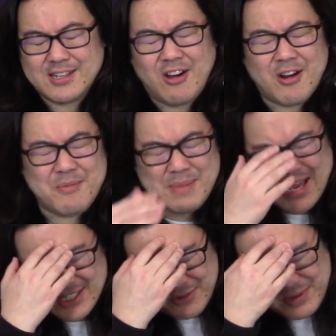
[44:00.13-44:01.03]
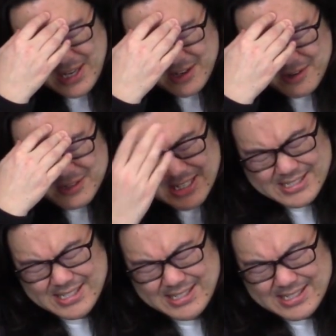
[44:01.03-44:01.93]
doesn't harm Matcherino,
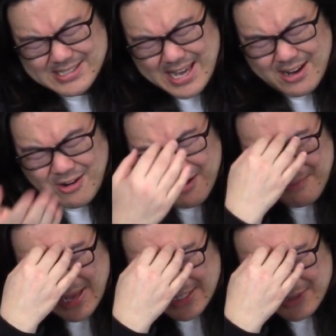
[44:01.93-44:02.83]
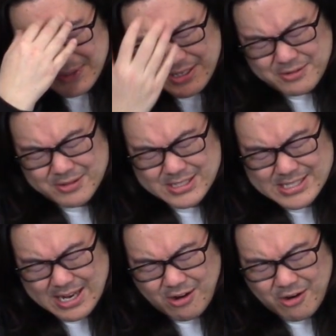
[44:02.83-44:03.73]
does it? Does that harm Matcherino or
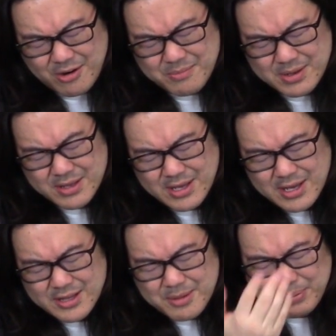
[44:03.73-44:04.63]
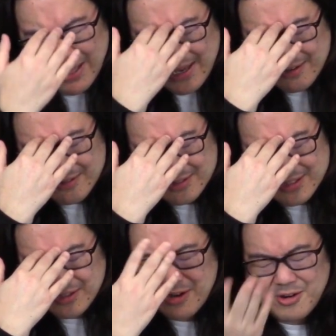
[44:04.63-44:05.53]
does that harm the
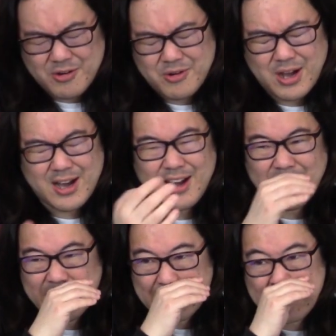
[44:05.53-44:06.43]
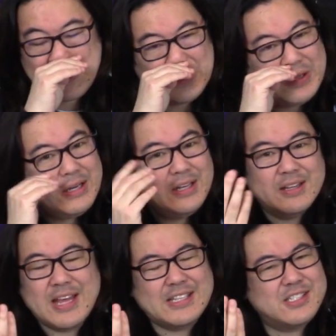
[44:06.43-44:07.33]
players? You know, uh,
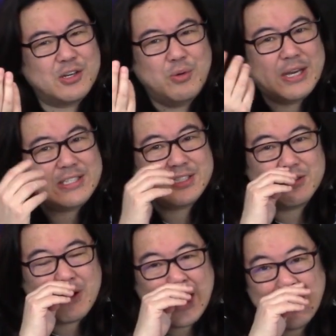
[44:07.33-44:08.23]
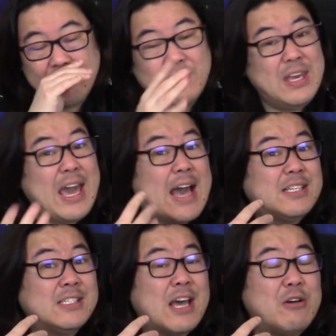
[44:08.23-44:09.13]
that's the question, right? If he
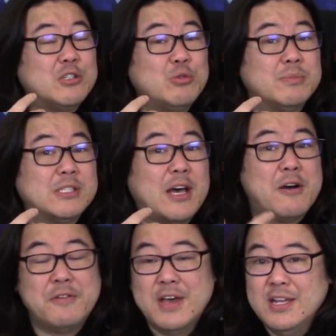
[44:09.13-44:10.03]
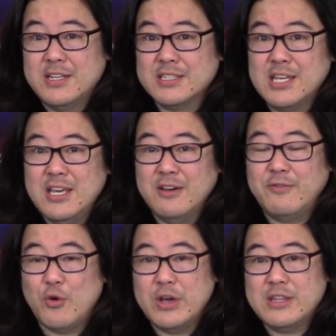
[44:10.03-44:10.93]
cashes out to himself, does he
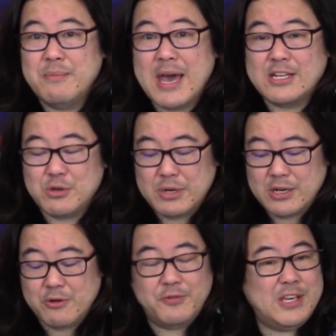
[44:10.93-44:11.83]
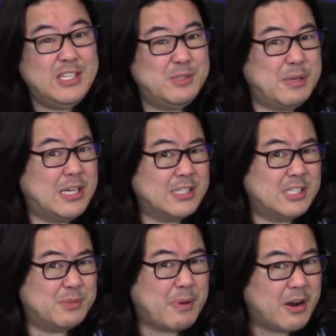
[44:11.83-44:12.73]
avoid the Matcherino fees
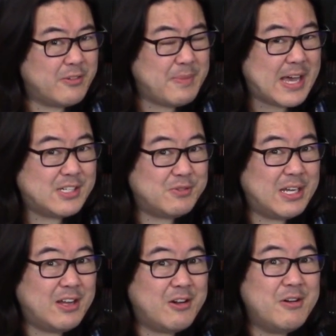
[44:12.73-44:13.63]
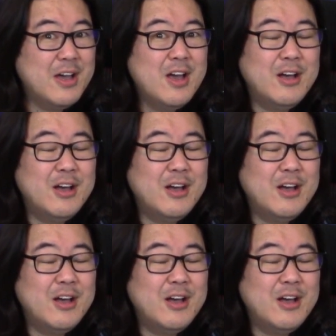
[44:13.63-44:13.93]
because he's part of Matcherino,